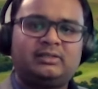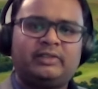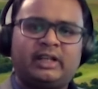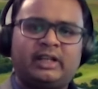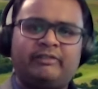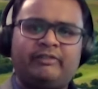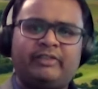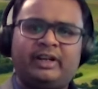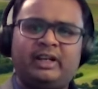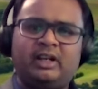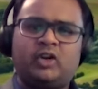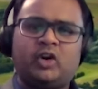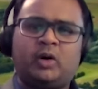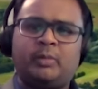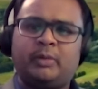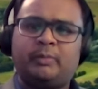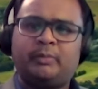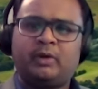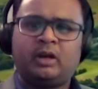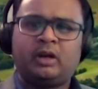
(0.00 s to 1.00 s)
we can find a
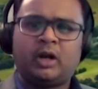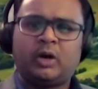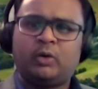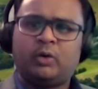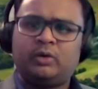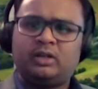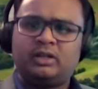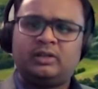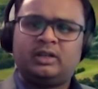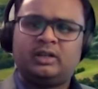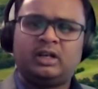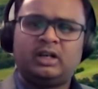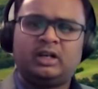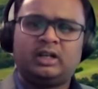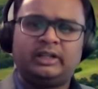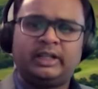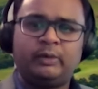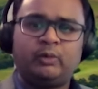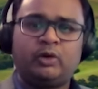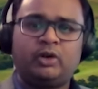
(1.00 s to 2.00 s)
common ground.
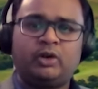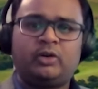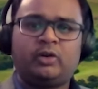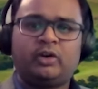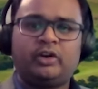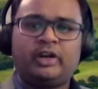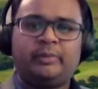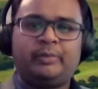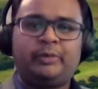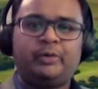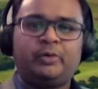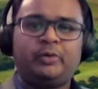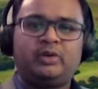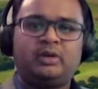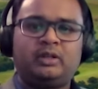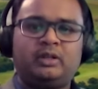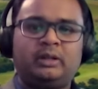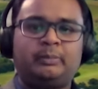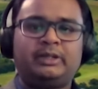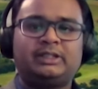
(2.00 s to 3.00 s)
They want to contribute
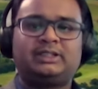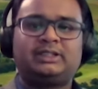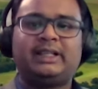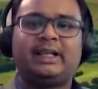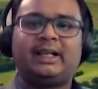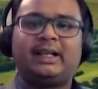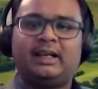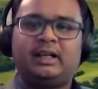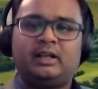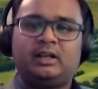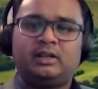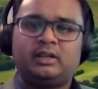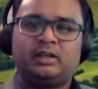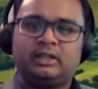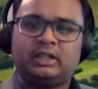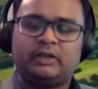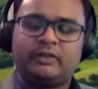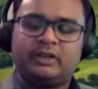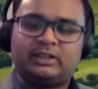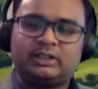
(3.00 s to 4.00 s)
the best they can in
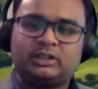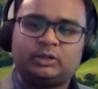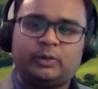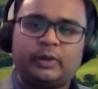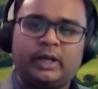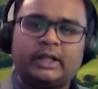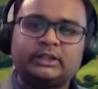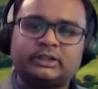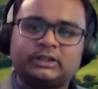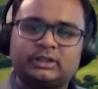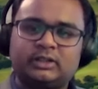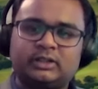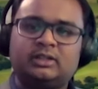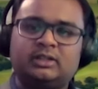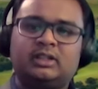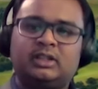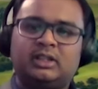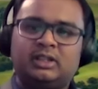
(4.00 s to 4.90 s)
the given situation,